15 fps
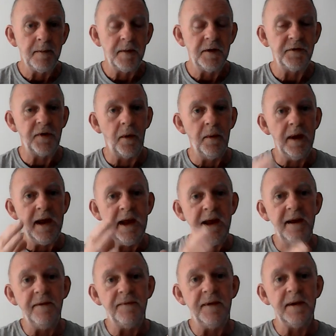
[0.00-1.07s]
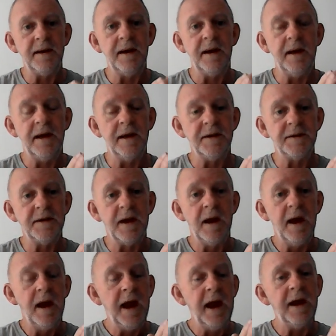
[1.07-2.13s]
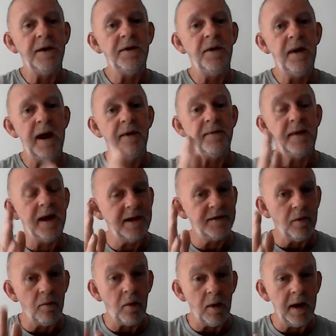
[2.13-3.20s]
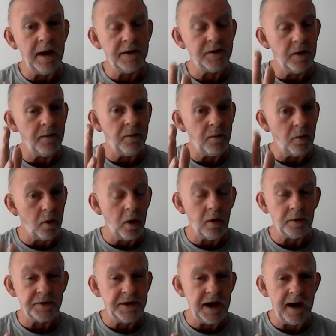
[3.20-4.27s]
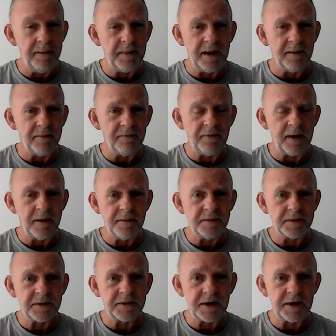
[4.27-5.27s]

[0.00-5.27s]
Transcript: So even his, and you have, he's a, he's a world champion, folks.